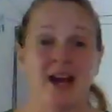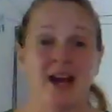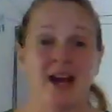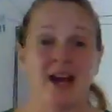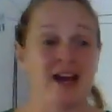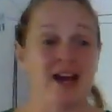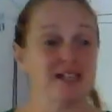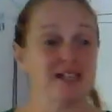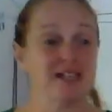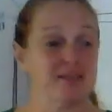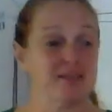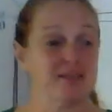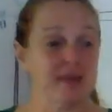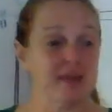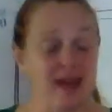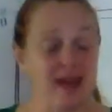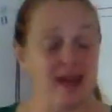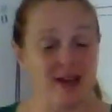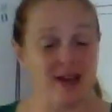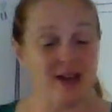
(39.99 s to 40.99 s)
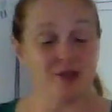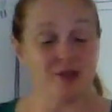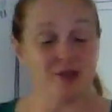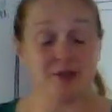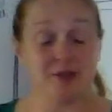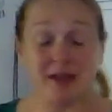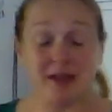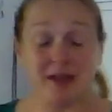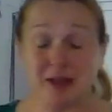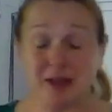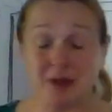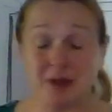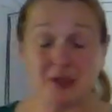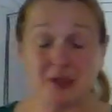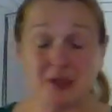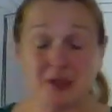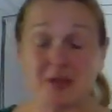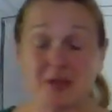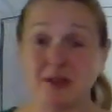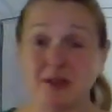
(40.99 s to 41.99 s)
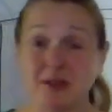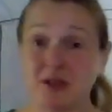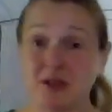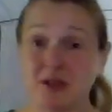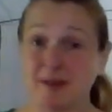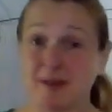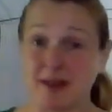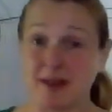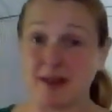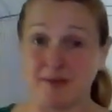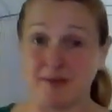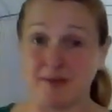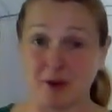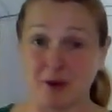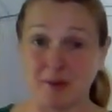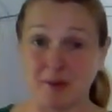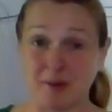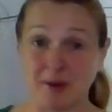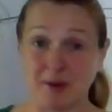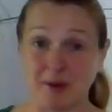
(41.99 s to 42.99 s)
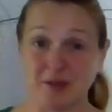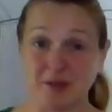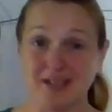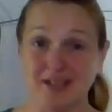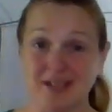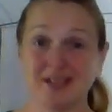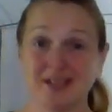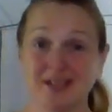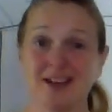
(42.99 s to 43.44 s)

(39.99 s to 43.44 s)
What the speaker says: ATP energy molecules can be used by the motor protein.